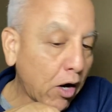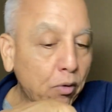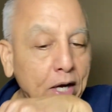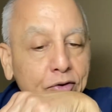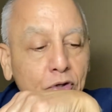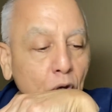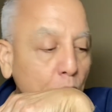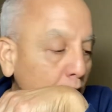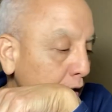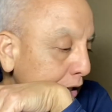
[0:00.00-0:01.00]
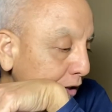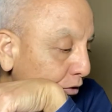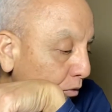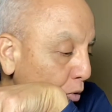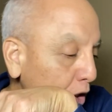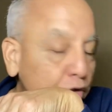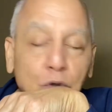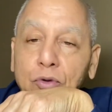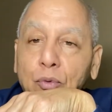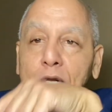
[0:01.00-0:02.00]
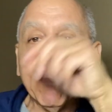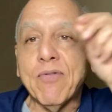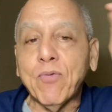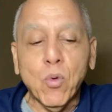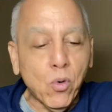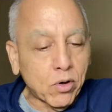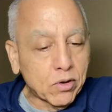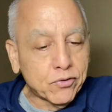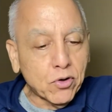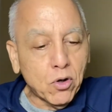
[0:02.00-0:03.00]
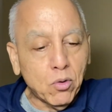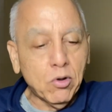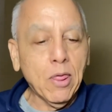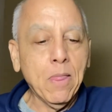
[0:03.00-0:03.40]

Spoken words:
All right, so that's 1, 2, and 3. Number 4, so